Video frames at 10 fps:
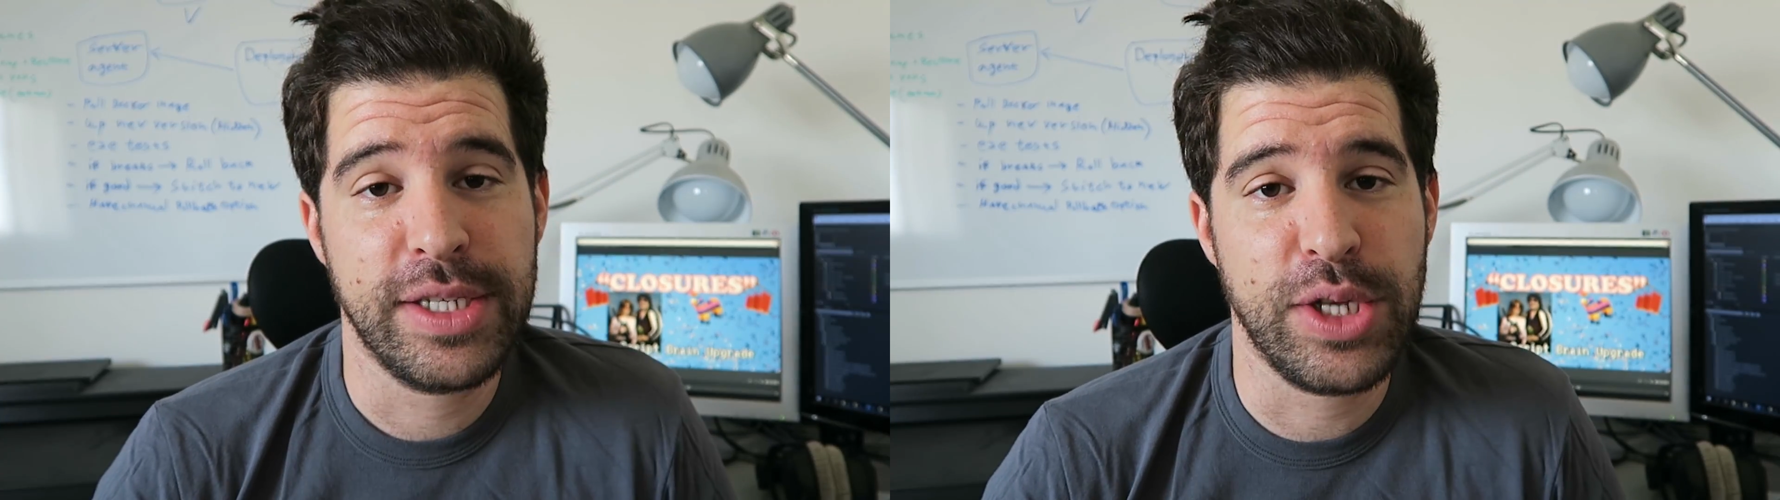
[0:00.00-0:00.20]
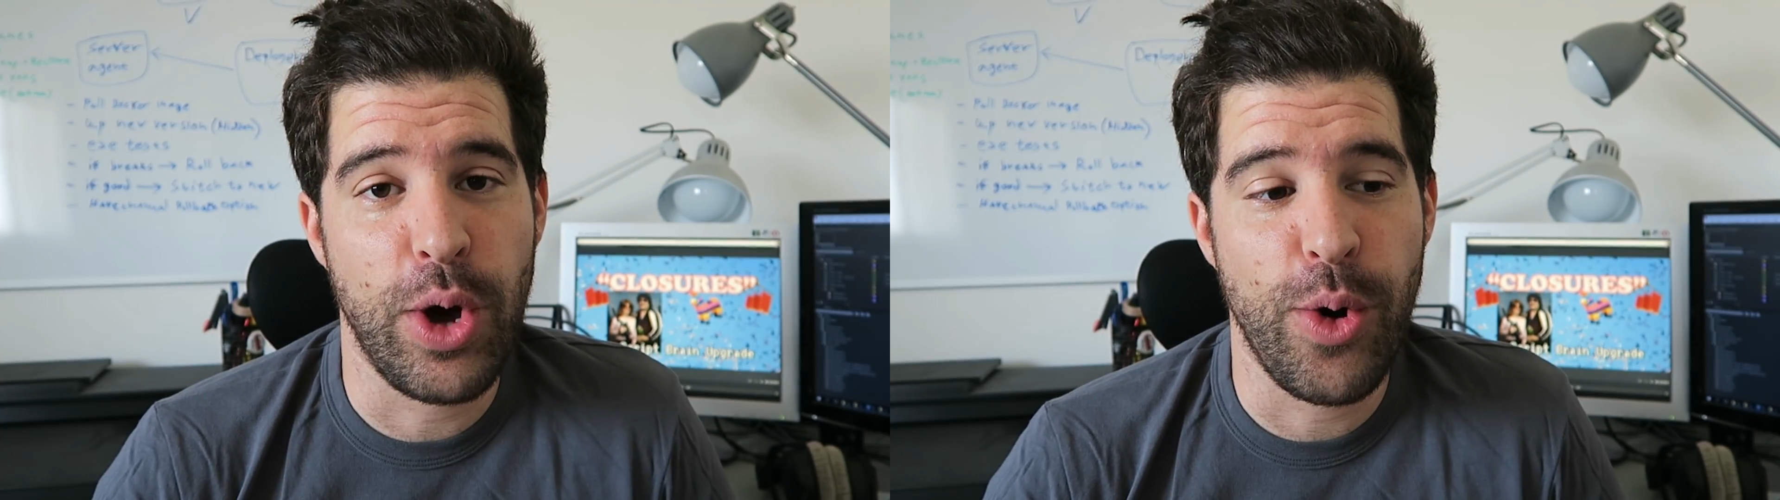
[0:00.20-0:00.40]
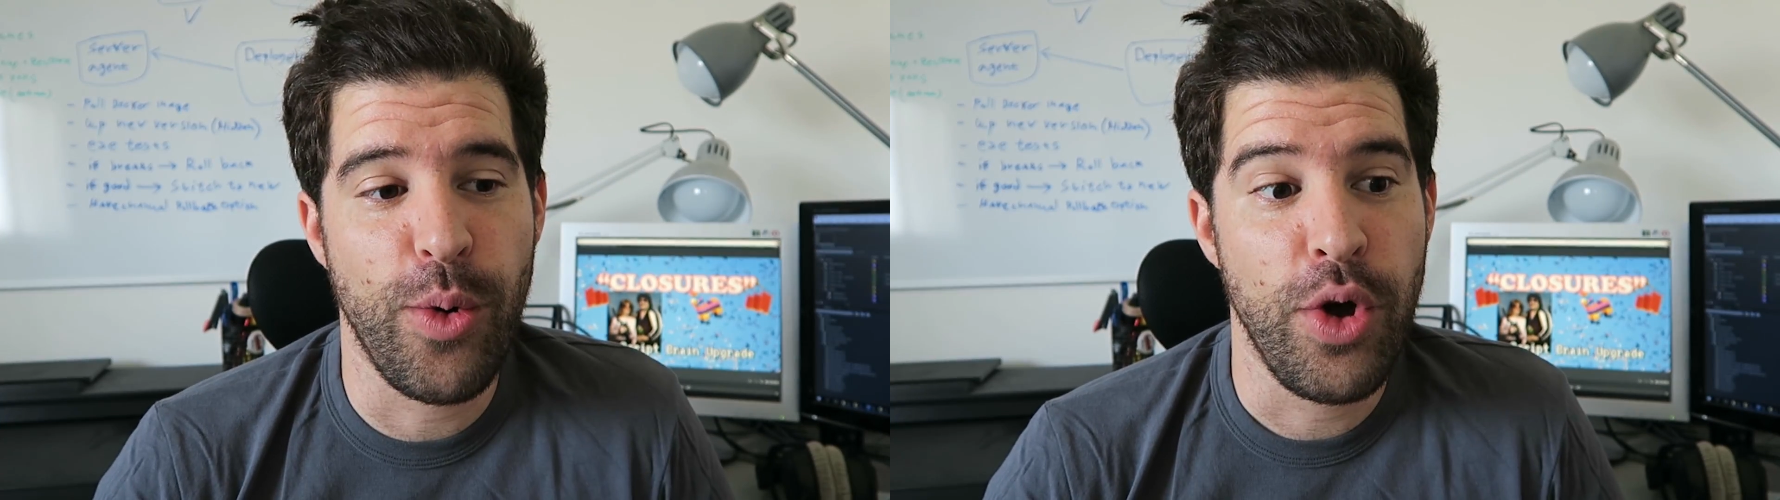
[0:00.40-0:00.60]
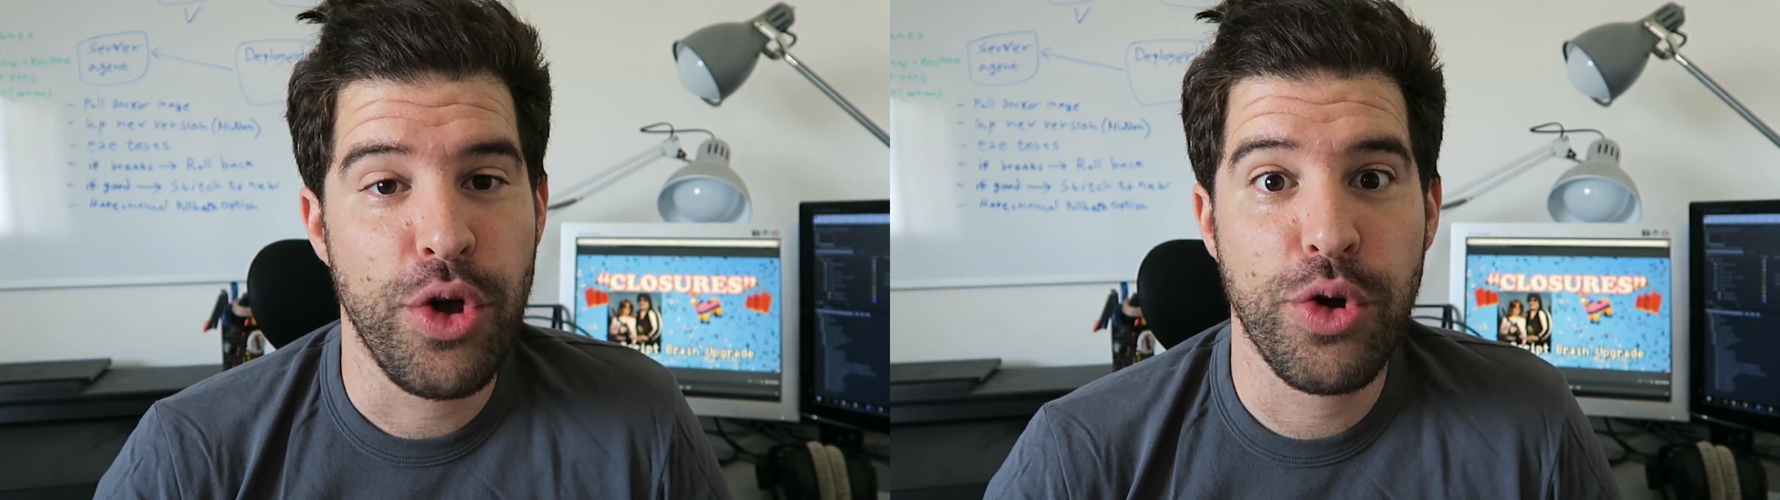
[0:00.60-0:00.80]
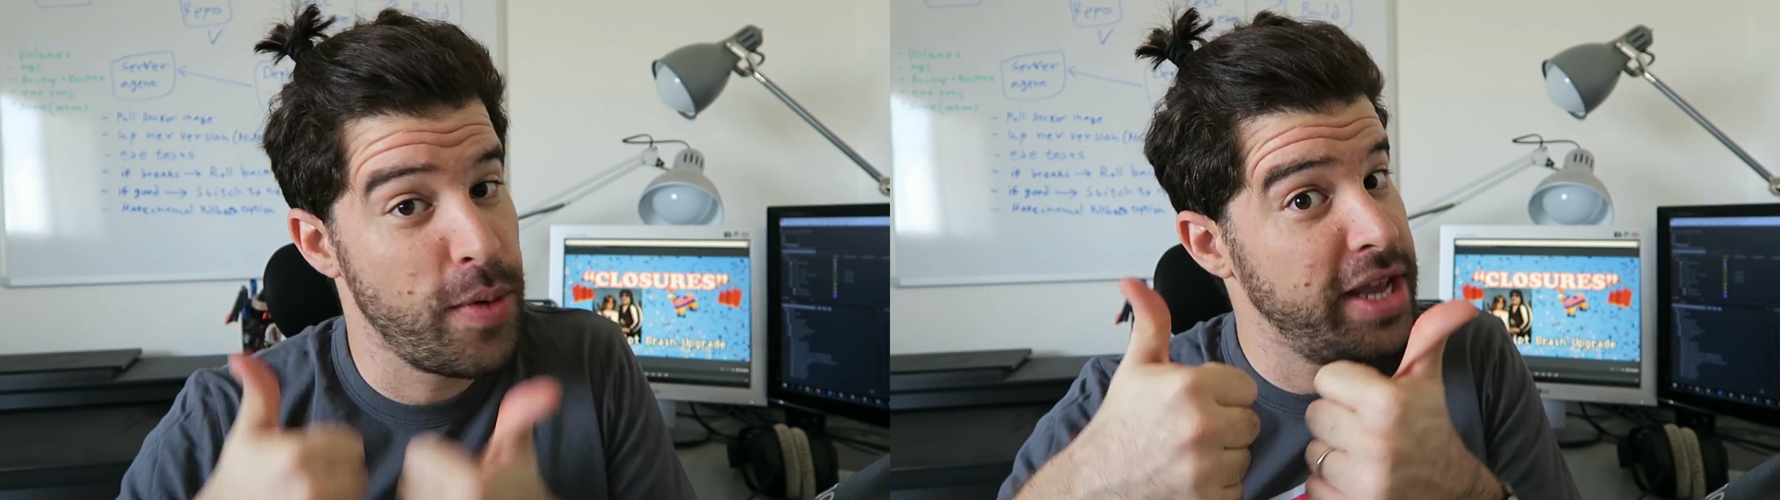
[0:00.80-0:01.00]
So,
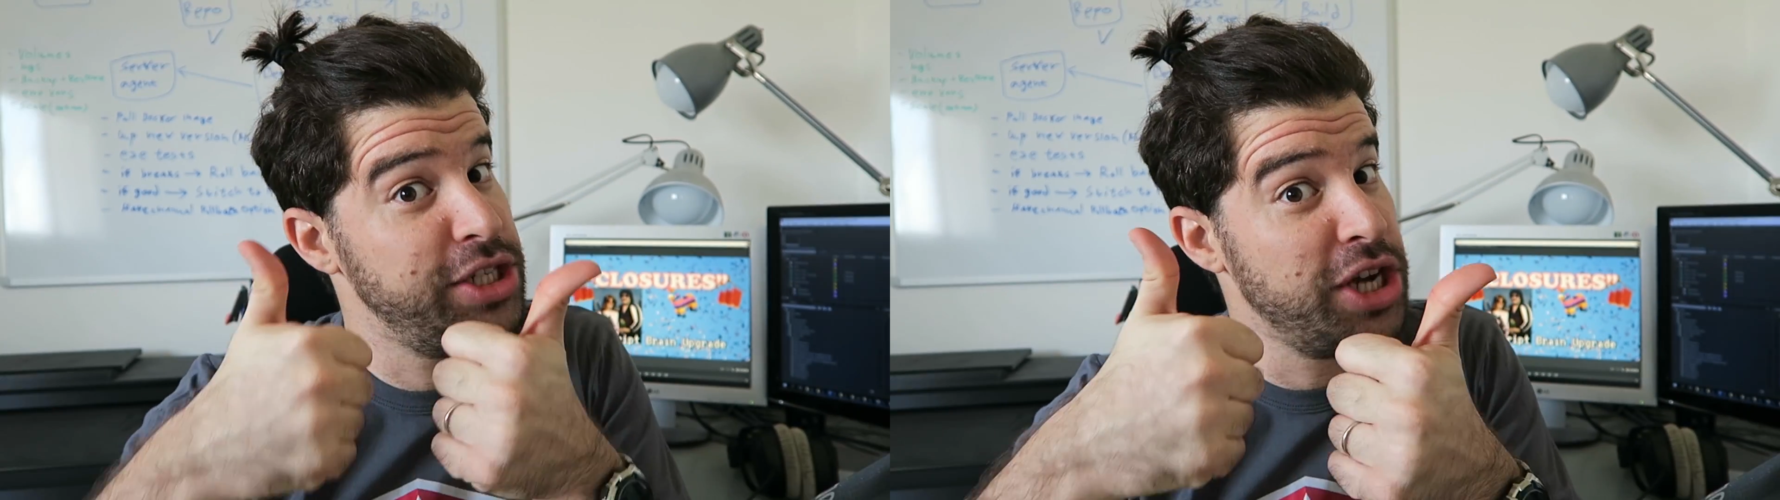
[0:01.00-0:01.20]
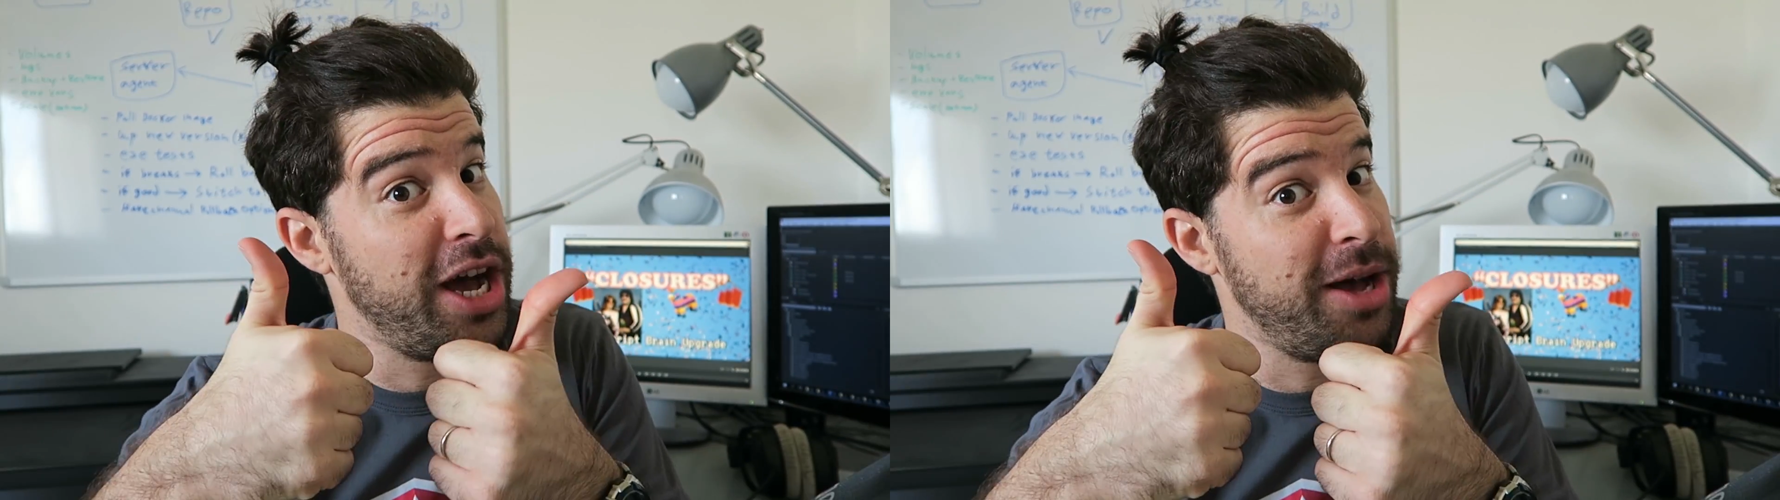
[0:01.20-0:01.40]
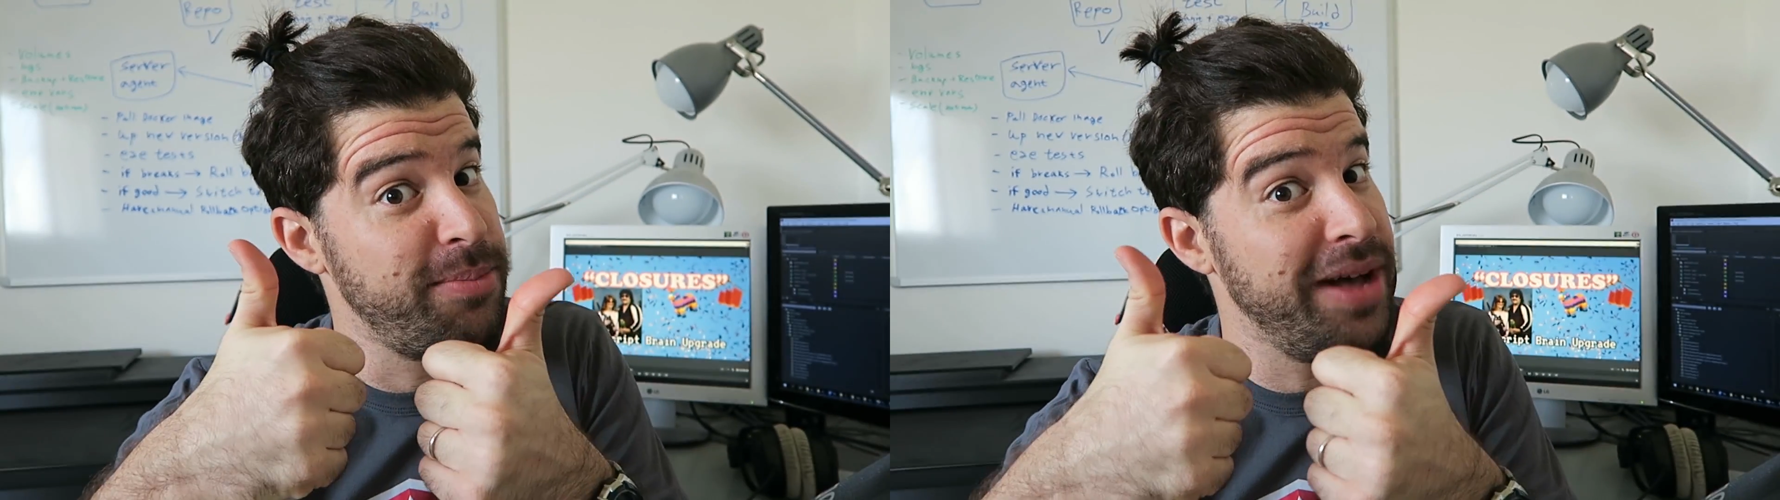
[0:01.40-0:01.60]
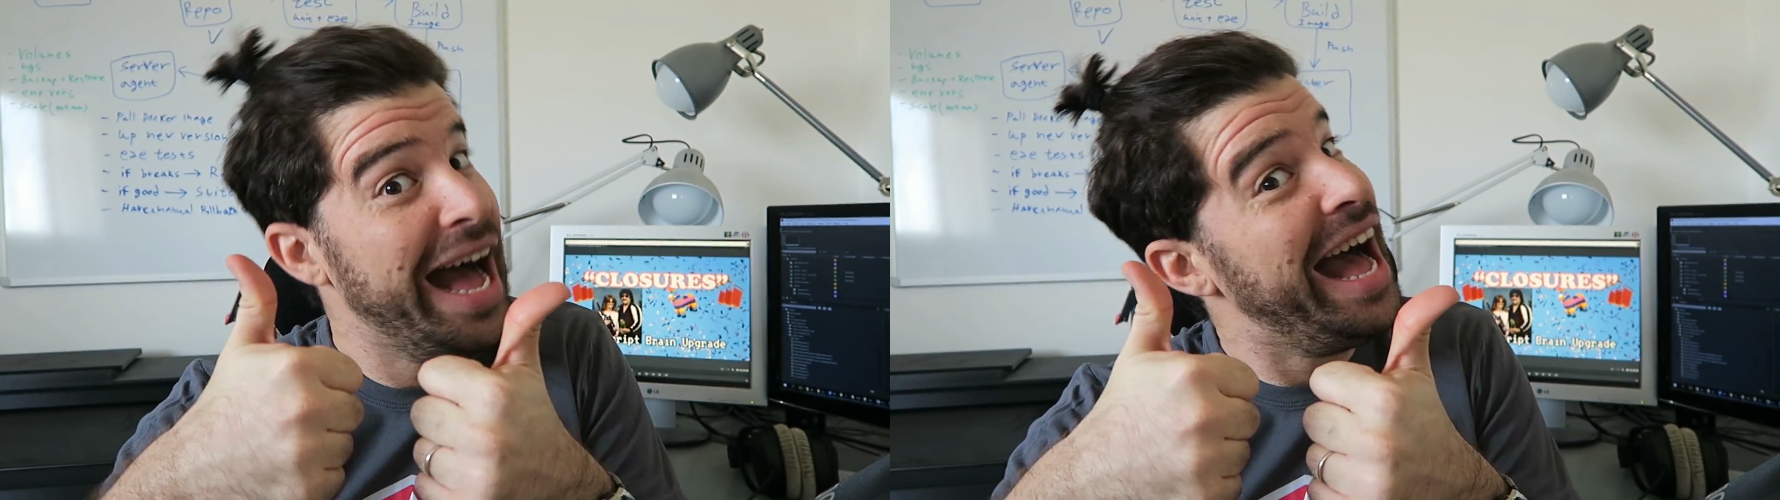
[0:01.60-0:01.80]
great job.